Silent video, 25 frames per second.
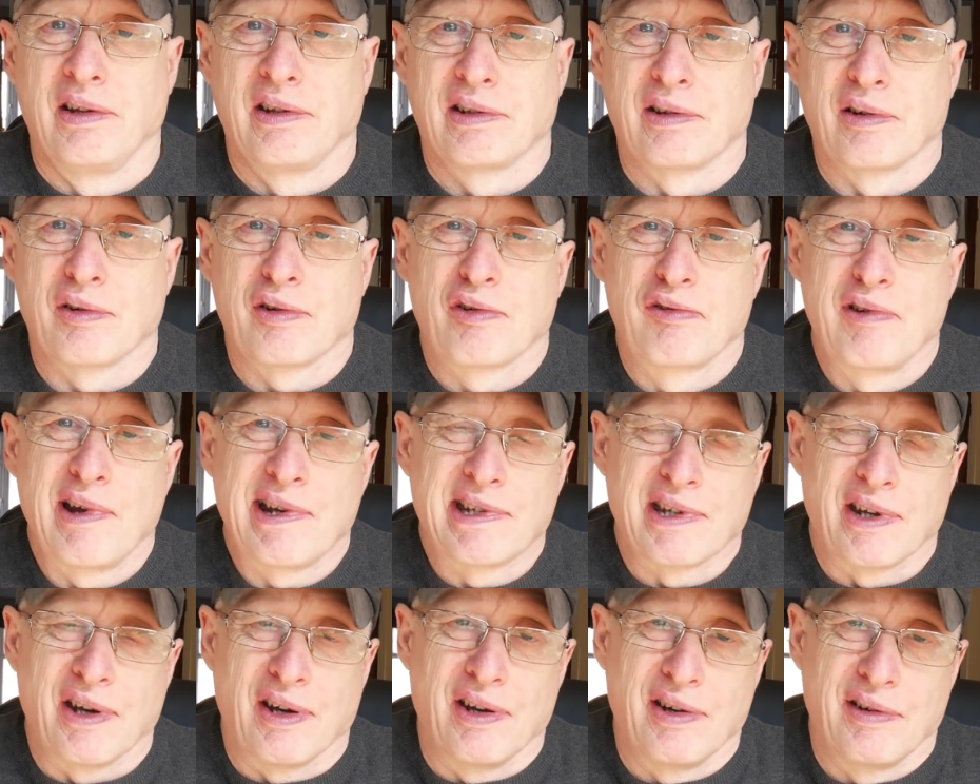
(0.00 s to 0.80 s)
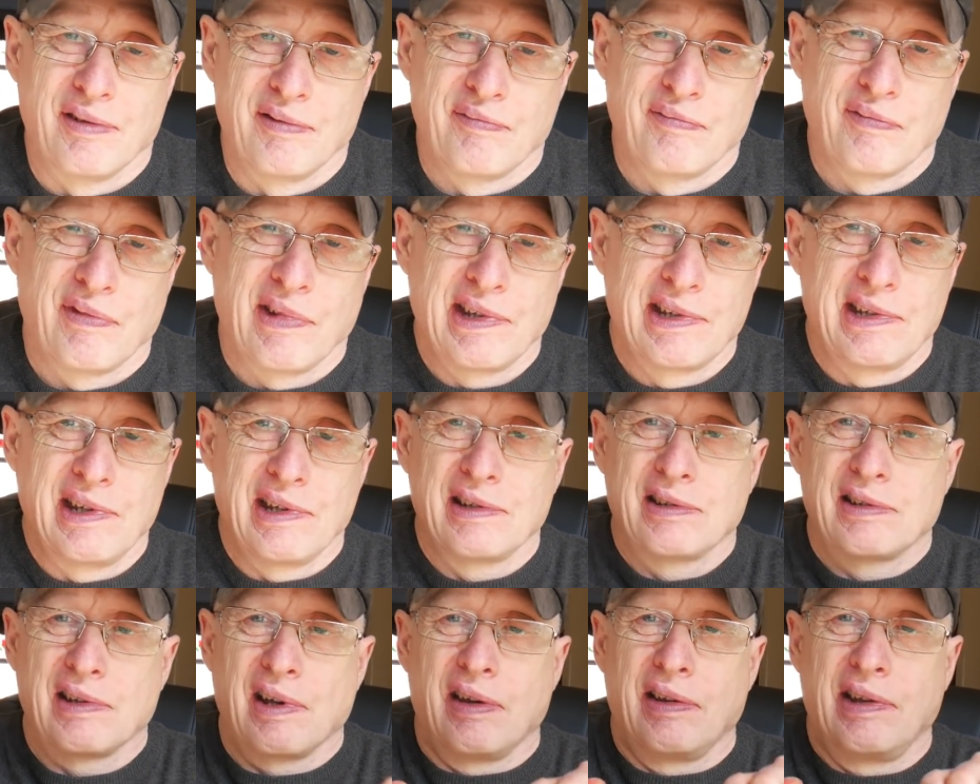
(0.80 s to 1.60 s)
So critter, this
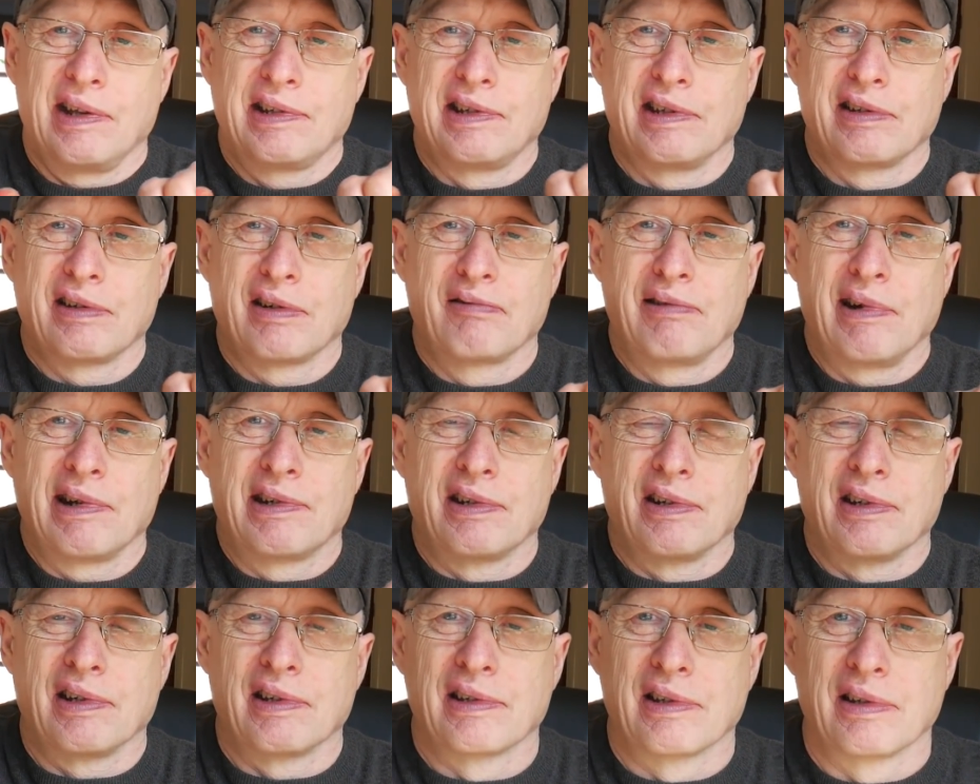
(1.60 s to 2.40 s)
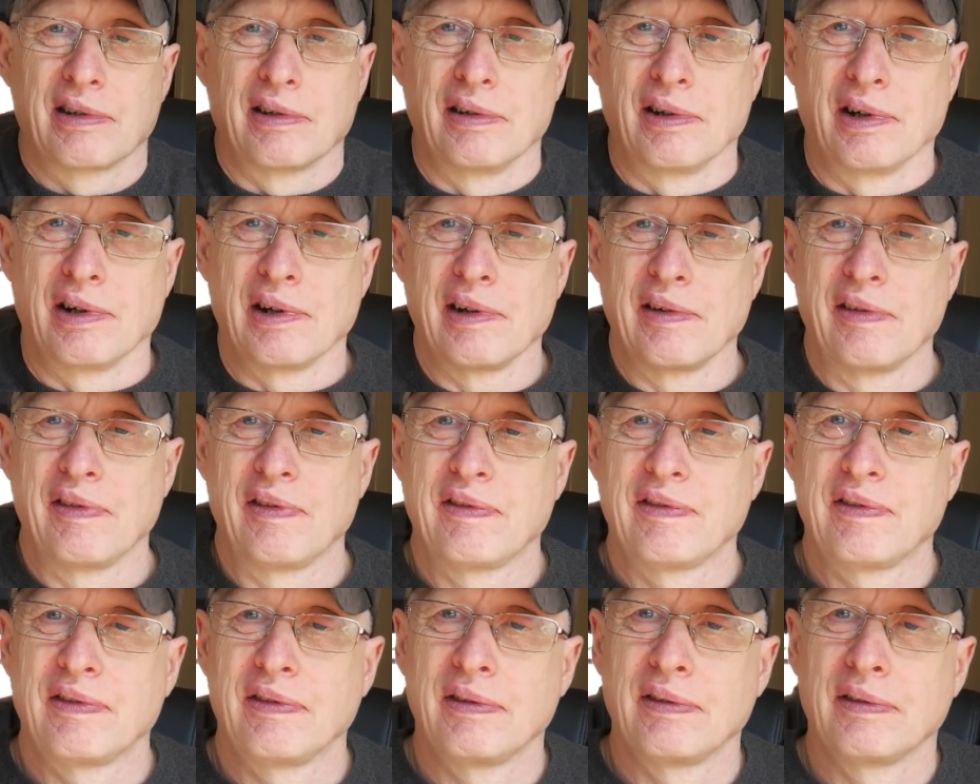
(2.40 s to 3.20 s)
is uh, this is critter's
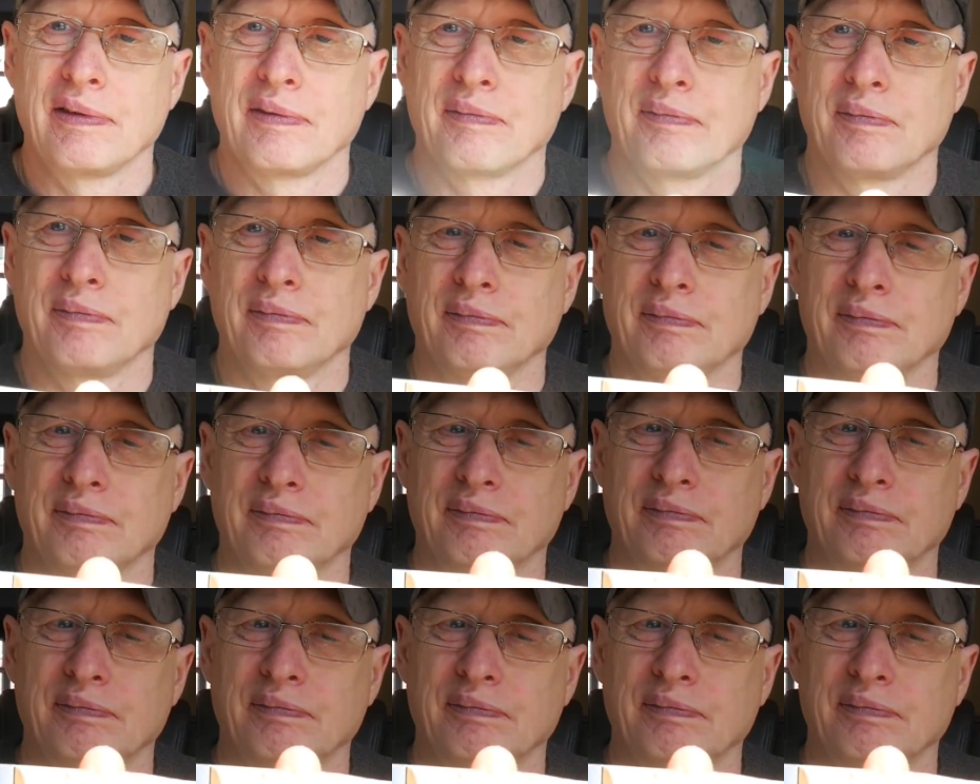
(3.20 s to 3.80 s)
knife.